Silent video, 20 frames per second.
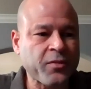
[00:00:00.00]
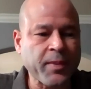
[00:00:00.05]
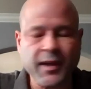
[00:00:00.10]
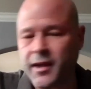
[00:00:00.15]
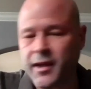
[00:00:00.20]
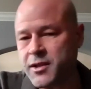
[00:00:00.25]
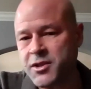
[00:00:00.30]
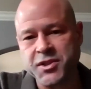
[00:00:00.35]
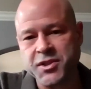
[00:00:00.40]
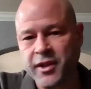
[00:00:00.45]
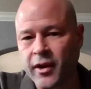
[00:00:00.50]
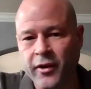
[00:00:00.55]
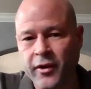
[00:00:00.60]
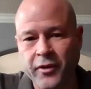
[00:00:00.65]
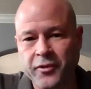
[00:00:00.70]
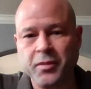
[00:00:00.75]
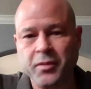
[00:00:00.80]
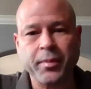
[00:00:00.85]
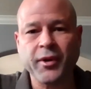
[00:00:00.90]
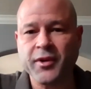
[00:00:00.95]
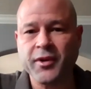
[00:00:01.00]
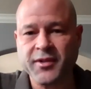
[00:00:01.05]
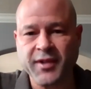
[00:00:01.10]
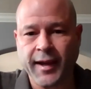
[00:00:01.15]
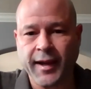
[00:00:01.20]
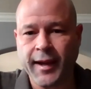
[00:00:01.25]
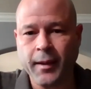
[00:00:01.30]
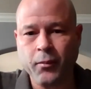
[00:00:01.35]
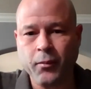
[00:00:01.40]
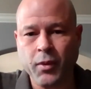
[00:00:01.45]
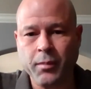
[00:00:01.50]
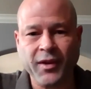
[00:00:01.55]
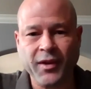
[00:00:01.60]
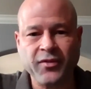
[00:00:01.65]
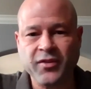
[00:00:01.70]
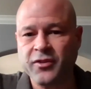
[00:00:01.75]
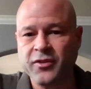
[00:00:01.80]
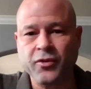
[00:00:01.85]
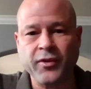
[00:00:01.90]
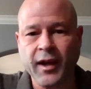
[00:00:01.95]
to speak English there. And there was a period of time when my
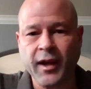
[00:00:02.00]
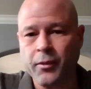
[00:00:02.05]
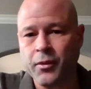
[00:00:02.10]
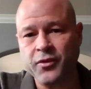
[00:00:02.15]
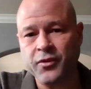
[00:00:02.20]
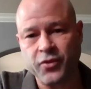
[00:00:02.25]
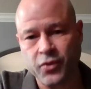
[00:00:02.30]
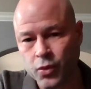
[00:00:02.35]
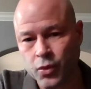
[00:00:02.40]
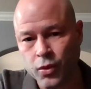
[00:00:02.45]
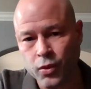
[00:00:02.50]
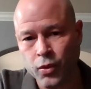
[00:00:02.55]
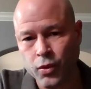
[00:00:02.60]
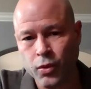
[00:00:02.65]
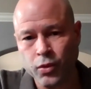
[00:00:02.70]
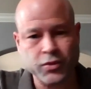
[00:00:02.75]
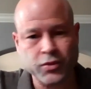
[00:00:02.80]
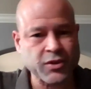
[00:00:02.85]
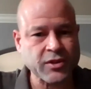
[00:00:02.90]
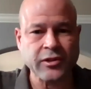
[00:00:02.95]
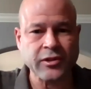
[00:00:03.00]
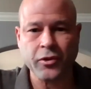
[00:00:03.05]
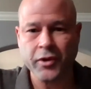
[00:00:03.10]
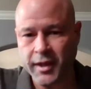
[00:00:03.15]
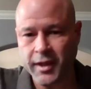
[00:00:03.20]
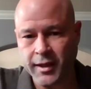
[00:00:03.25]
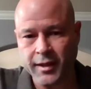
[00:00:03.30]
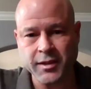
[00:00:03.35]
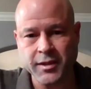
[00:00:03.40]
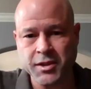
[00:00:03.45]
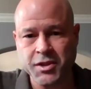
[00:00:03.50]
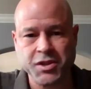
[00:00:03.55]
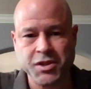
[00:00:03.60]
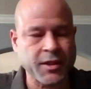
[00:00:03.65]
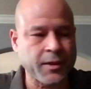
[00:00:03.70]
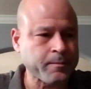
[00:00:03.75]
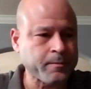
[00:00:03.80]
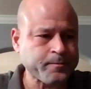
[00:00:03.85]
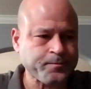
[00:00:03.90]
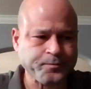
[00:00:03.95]
sister and I were in school, just learning English,
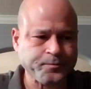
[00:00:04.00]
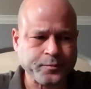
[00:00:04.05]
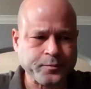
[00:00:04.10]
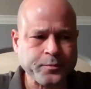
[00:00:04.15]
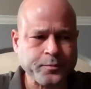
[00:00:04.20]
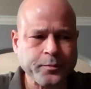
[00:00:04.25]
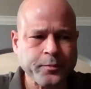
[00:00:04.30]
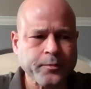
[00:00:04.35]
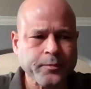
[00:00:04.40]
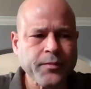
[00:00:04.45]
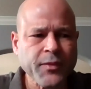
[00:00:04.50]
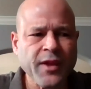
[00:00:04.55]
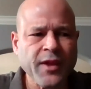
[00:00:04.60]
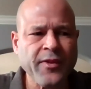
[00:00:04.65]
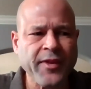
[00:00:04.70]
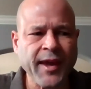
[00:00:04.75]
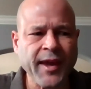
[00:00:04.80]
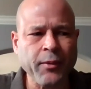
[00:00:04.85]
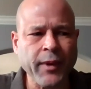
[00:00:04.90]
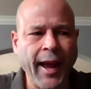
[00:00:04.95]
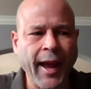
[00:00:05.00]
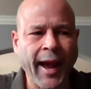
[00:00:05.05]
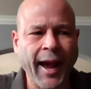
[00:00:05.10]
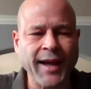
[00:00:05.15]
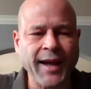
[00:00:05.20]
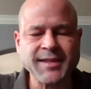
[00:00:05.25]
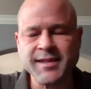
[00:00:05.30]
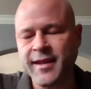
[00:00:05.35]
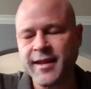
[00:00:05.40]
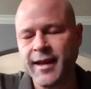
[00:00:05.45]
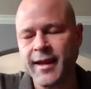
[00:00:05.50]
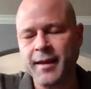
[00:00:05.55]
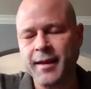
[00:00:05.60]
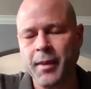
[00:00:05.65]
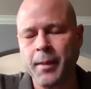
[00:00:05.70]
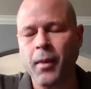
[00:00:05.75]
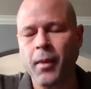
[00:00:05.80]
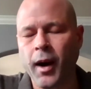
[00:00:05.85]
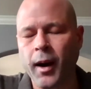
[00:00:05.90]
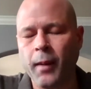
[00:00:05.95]
and they would ask. They,
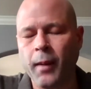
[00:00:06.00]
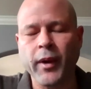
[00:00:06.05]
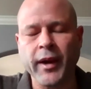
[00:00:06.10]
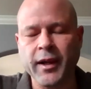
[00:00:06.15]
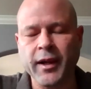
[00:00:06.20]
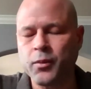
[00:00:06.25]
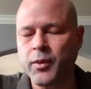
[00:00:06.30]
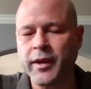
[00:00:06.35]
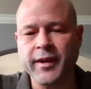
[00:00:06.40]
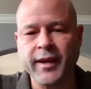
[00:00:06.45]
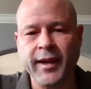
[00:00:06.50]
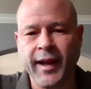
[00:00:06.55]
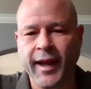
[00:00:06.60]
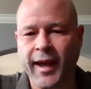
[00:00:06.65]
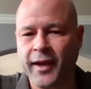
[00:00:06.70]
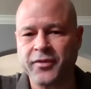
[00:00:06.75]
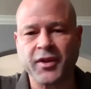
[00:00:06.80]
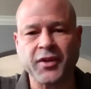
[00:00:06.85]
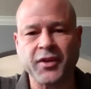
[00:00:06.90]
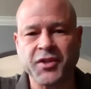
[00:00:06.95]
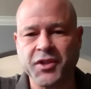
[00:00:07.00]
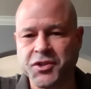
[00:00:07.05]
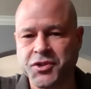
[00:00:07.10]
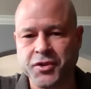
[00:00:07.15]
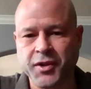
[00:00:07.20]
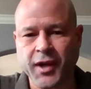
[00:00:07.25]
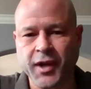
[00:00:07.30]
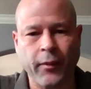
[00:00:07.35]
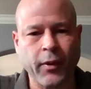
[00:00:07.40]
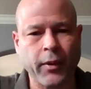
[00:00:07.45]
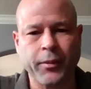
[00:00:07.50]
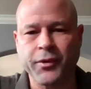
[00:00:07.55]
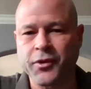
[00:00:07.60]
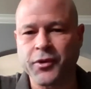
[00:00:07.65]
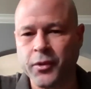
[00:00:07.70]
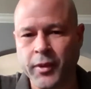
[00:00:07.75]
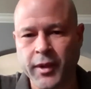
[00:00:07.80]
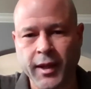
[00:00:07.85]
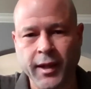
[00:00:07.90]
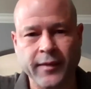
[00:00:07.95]
my mom went in one day to ask a teacher how we were
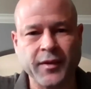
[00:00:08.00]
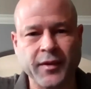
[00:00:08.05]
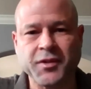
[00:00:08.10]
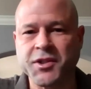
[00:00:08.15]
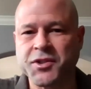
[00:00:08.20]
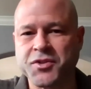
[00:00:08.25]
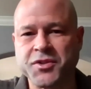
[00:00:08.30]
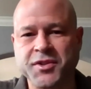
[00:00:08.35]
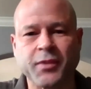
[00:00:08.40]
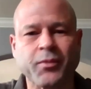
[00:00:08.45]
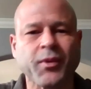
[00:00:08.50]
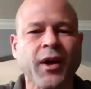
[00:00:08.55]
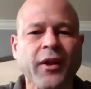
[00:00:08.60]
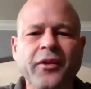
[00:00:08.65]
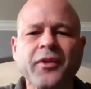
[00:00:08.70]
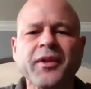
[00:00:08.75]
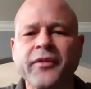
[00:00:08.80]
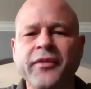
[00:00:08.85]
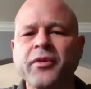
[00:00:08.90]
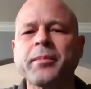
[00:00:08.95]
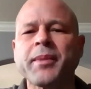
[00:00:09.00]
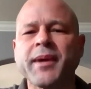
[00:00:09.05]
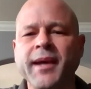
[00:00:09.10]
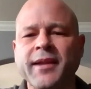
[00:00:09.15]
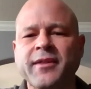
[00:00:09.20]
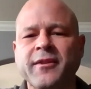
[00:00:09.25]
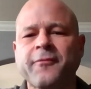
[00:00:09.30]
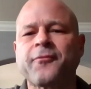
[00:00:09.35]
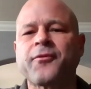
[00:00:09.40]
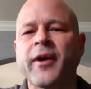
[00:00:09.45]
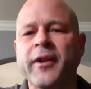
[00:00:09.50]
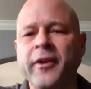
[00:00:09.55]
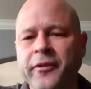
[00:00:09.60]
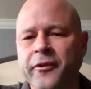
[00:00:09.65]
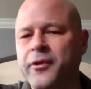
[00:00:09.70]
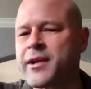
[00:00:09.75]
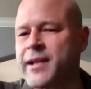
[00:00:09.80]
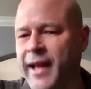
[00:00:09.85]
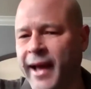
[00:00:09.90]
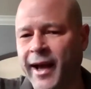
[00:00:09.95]
doing, and the teacher said, "Well, they'll never be at the front of
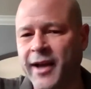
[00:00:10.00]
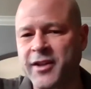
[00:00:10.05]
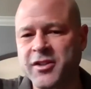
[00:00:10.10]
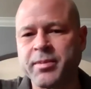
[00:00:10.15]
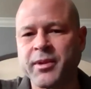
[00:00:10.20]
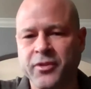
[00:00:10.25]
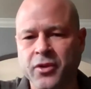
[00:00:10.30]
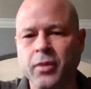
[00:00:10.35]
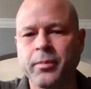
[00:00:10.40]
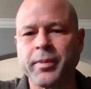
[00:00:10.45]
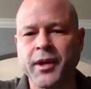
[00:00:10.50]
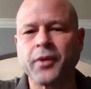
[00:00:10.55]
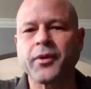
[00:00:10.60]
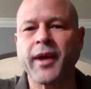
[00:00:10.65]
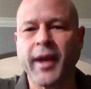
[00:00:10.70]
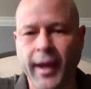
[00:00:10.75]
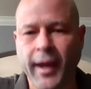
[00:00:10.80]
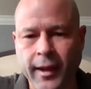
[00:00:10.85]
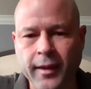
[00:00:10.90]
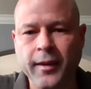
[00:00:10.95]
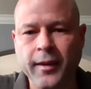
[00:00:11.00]
their class, but they'll be okay."